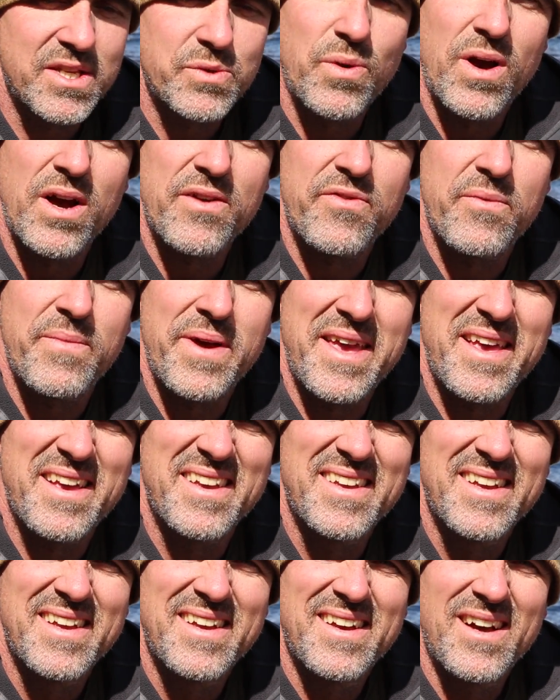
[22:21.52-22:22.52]
It's worked for me.
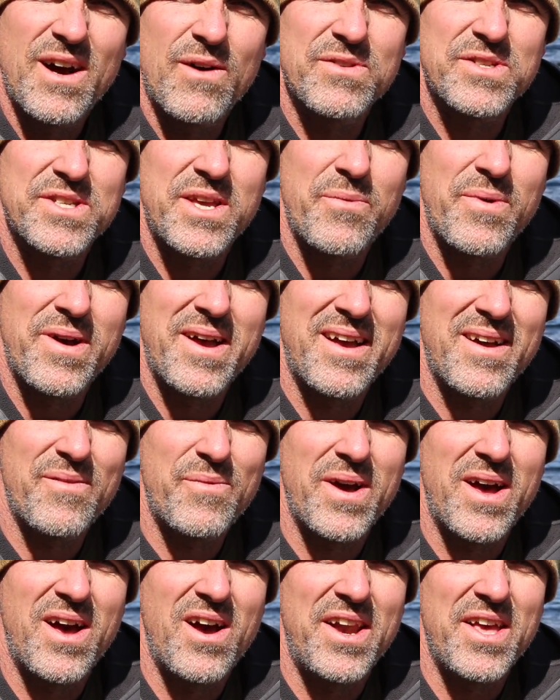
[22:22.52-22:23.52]
Obviously we're,
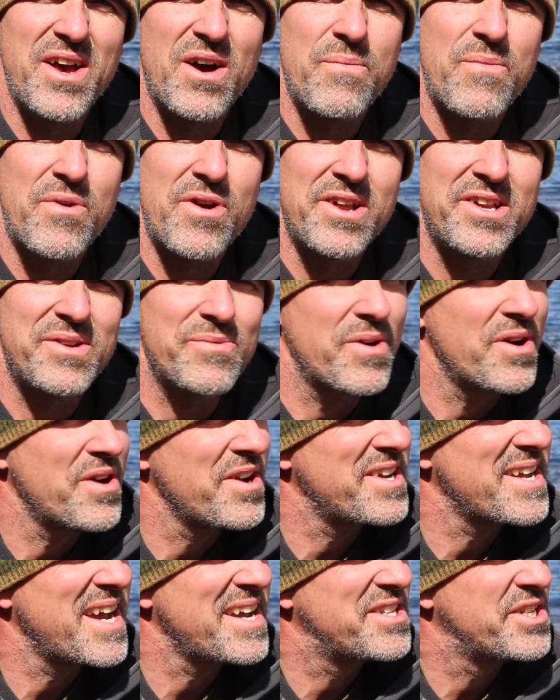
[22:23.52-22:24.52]
we're early on, we're only, we're
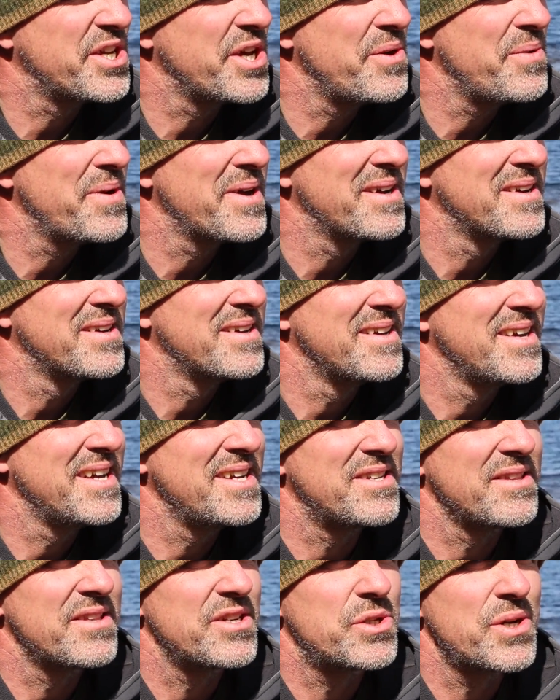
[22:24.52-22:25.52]
only day two
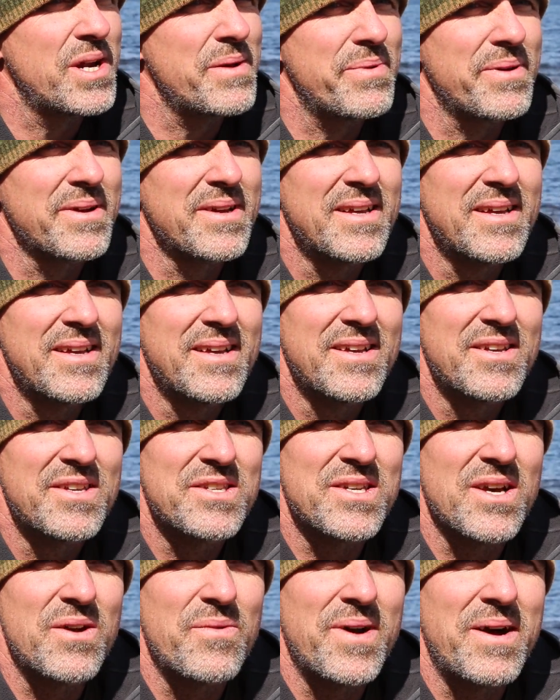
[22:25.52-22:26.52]
into the trip.
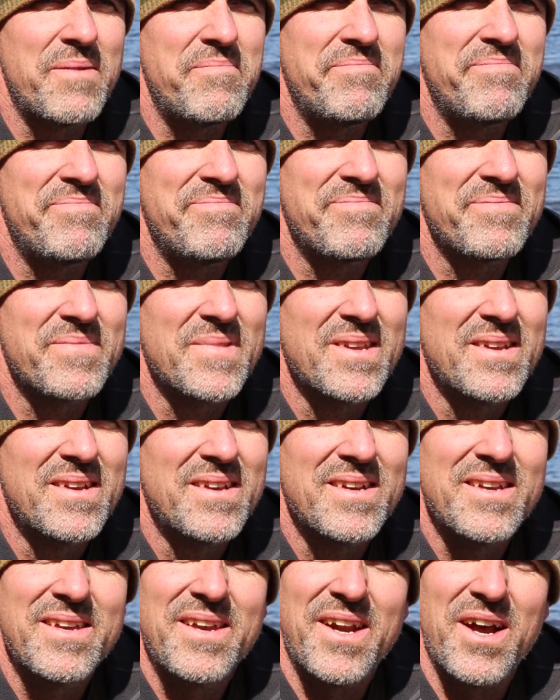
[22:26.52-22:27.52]
So um,
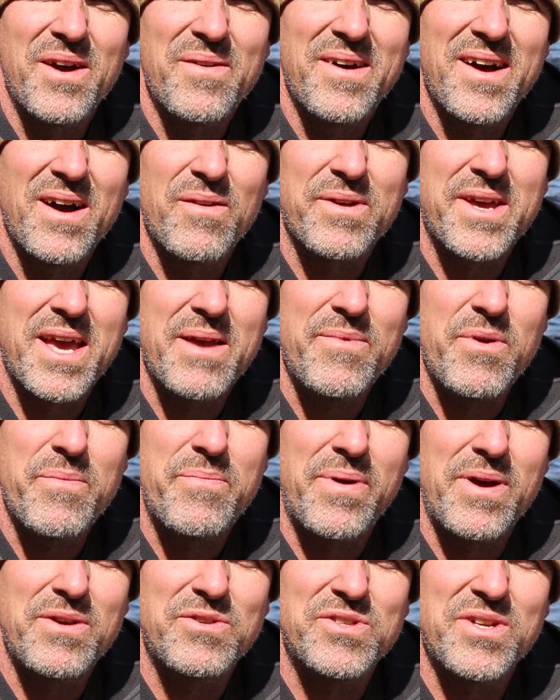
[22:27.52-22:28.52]
you know, I'll keep you
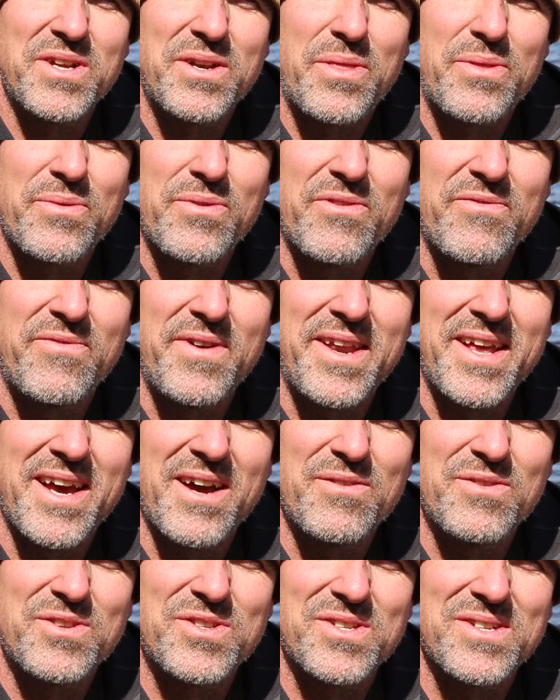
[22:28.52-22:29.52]
posted through the
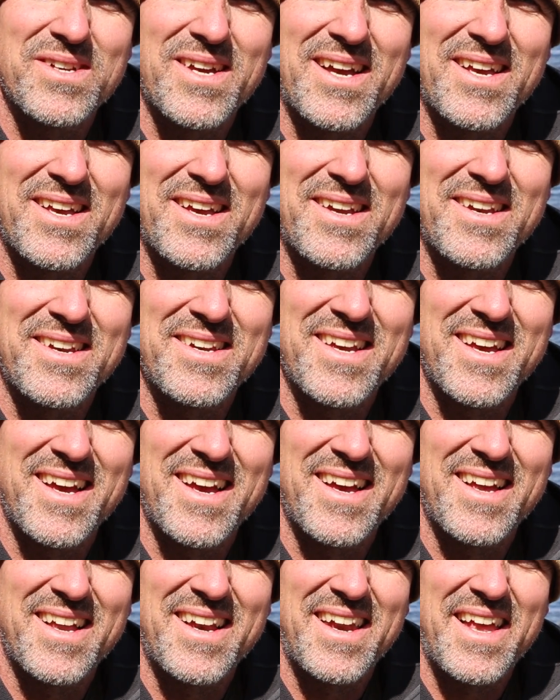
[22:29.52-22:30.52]
videos and
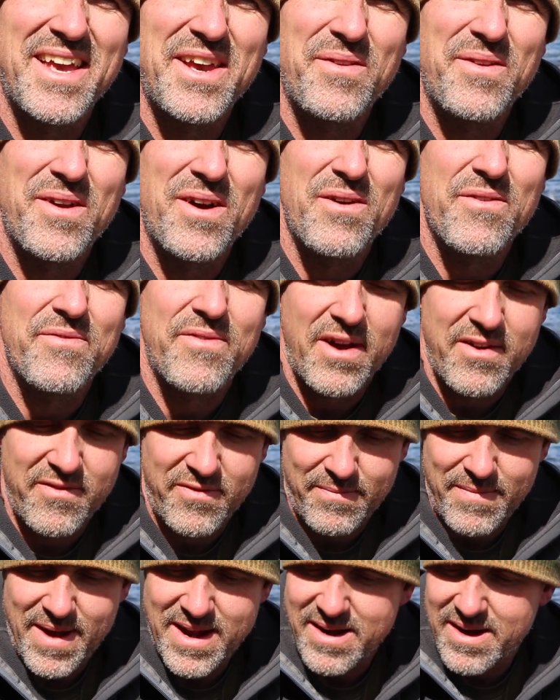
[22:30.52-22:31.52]
uh, let you know if
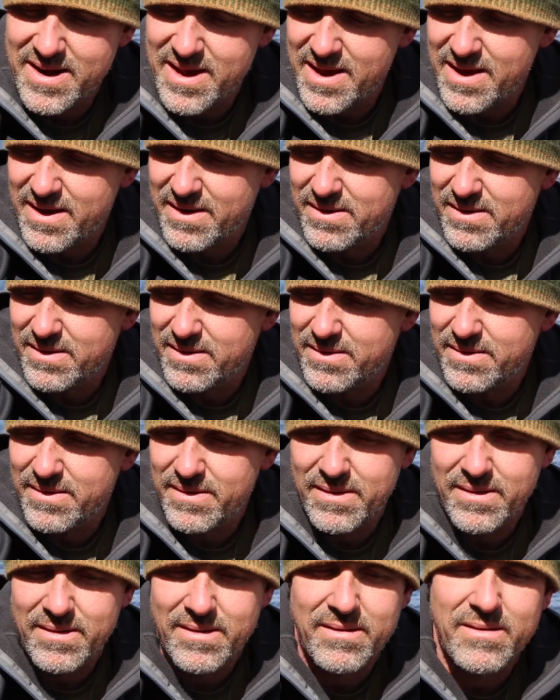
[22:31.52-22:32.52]
I've made any
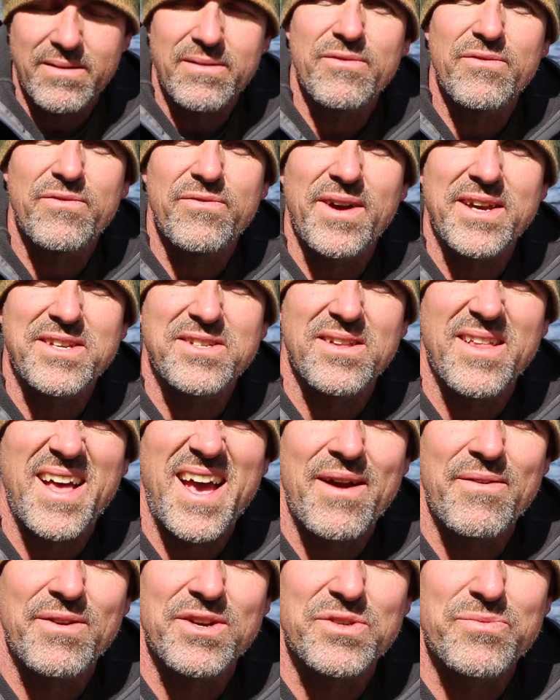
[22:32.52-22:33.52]
fatal
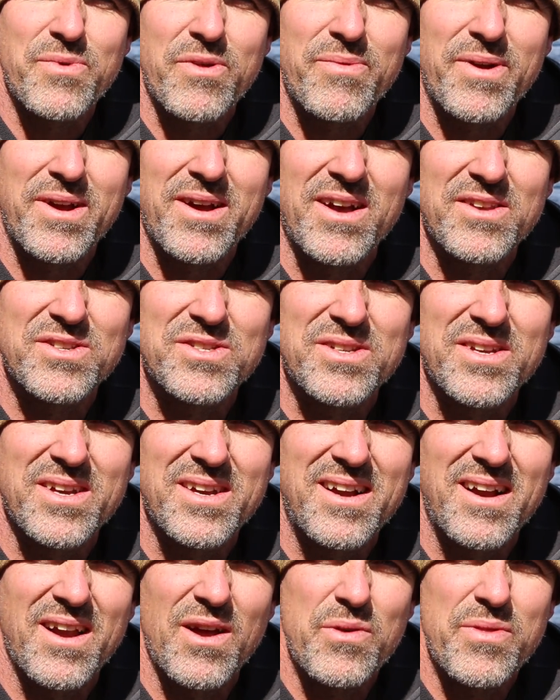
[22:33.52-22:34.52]
errors with regards
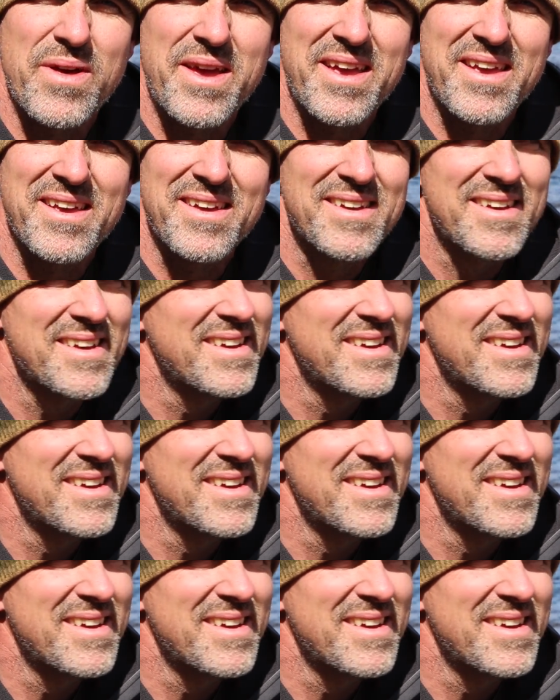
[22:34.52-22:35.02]
to clothing.